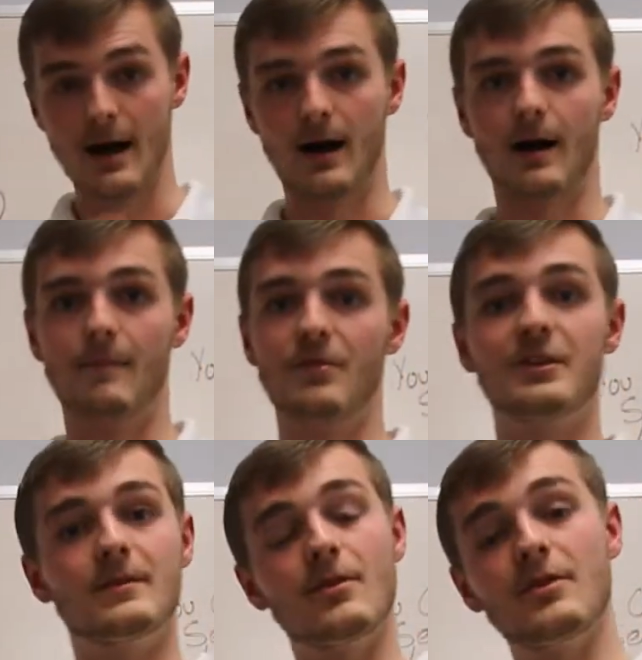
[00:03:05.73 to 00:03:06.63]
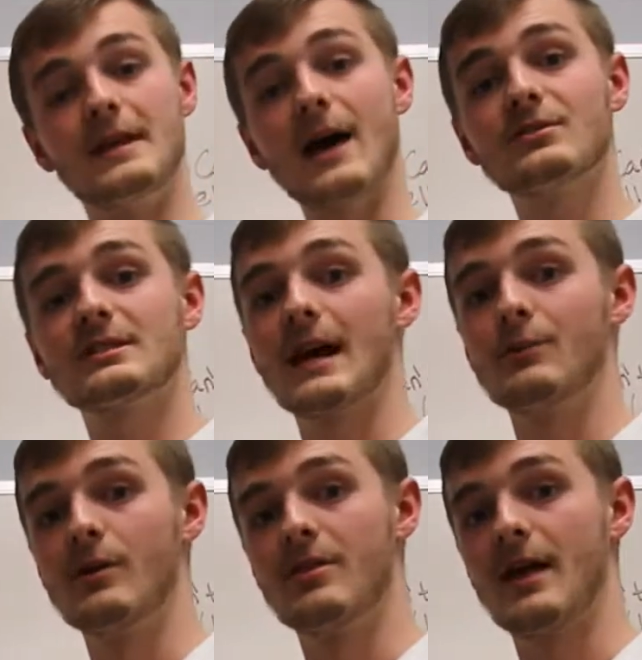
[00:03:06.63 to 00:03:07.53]
The
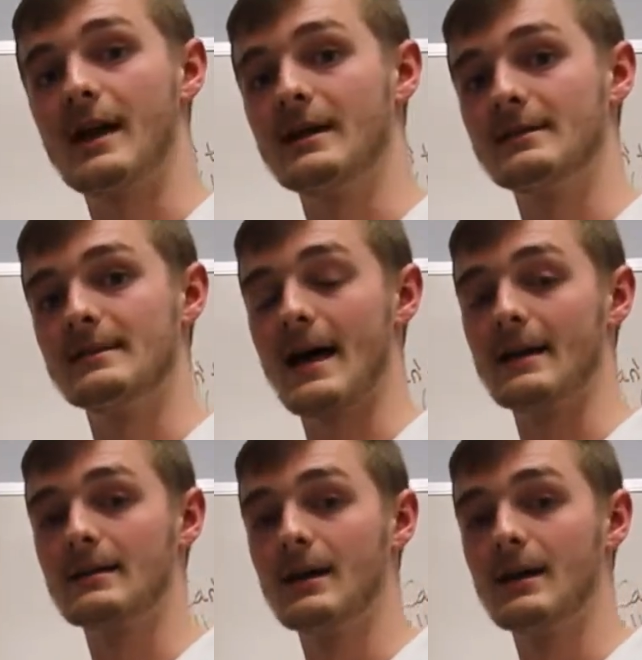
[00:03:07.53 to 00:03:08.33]
downside with that is that,